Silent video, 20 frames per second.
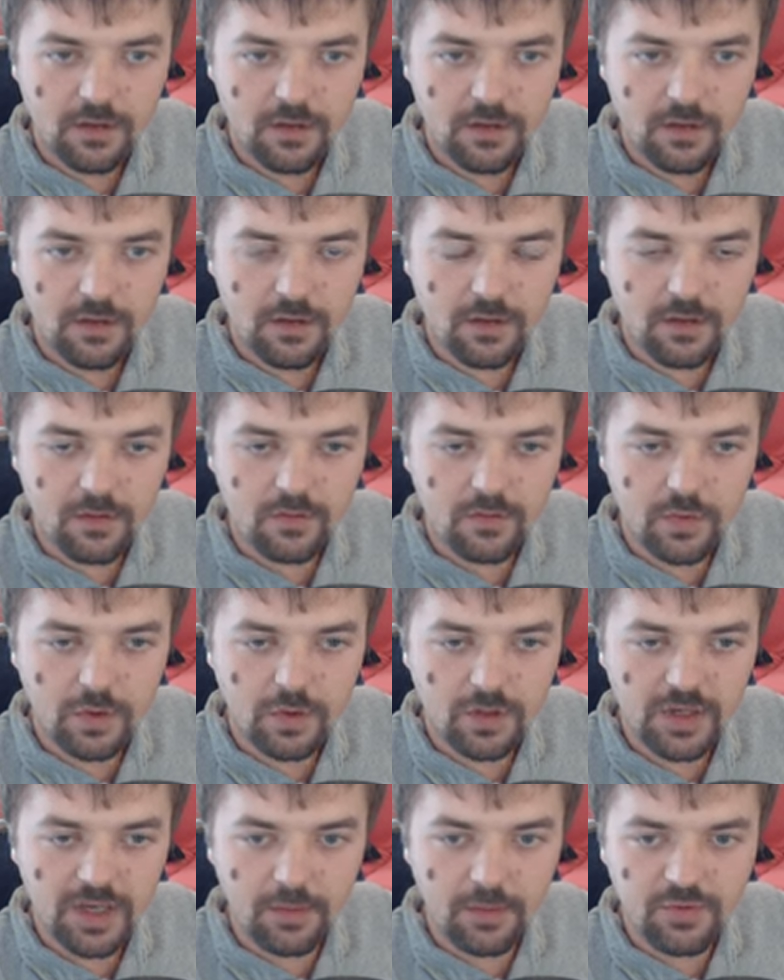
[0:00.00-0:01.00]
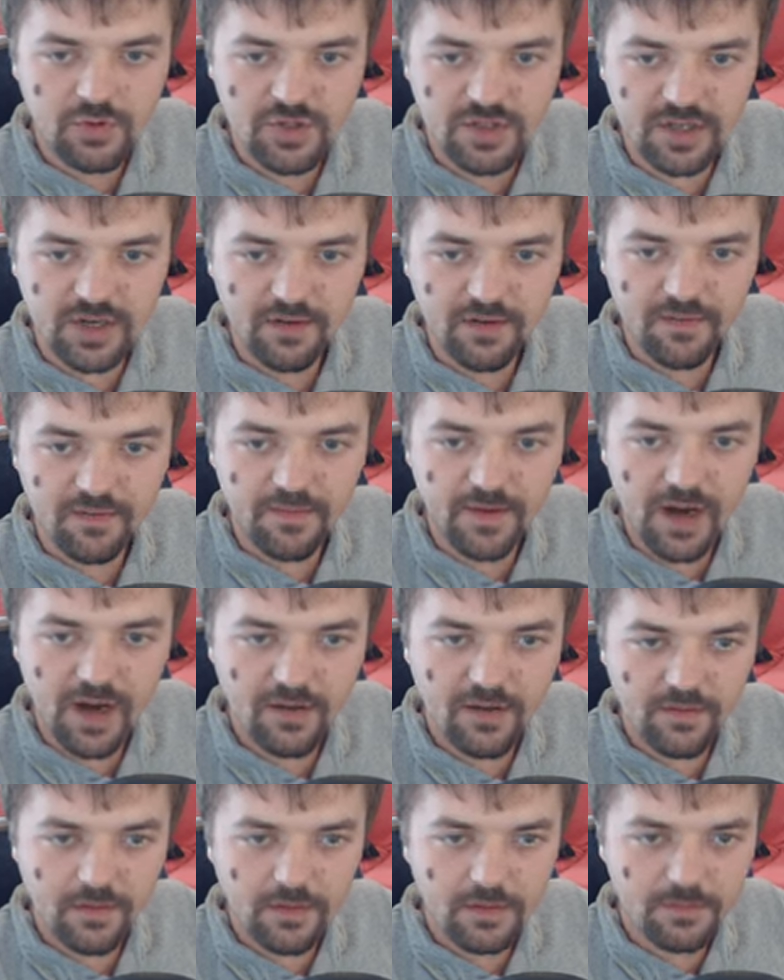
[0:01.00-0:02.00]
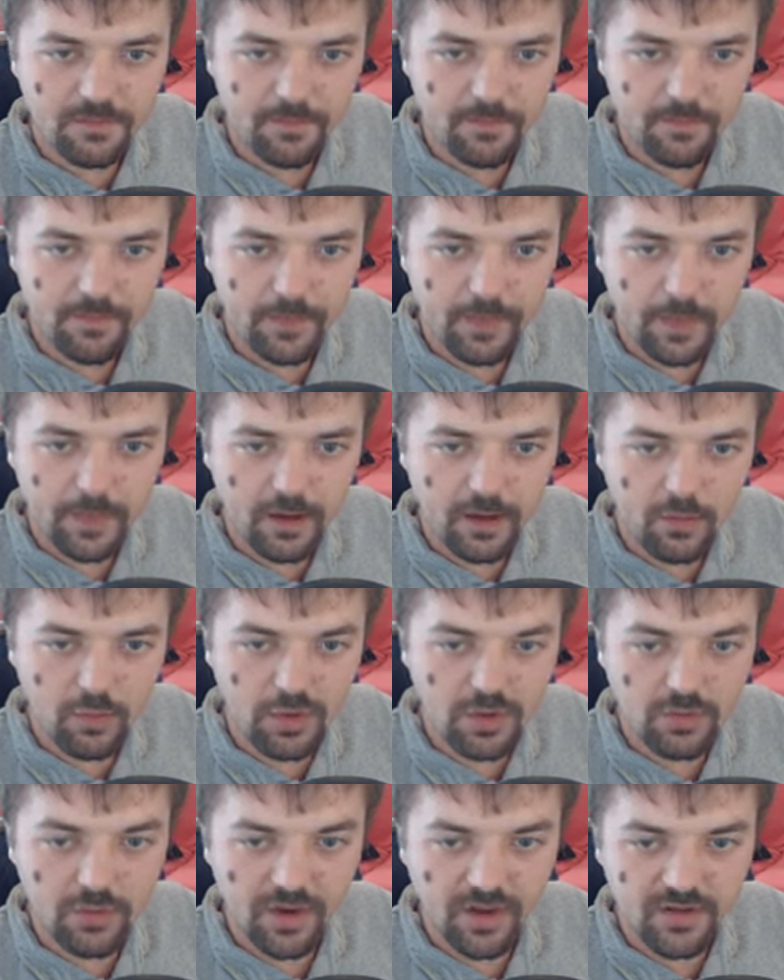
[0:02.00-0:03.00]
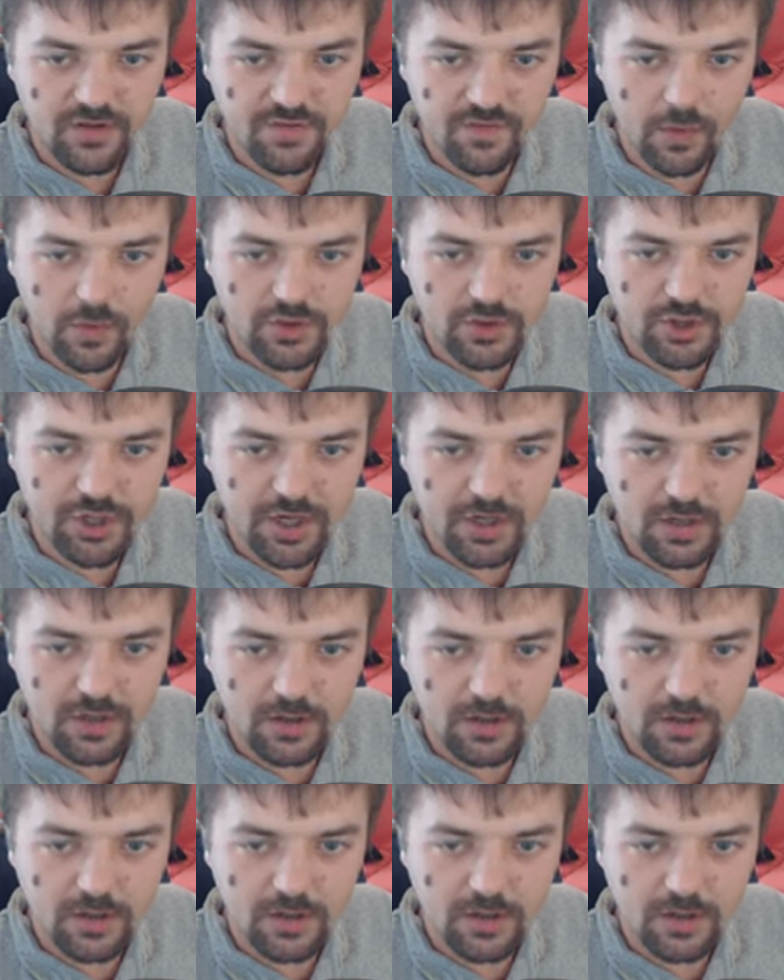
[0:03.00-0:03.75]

uh, rook captures on f five, queen to h four check,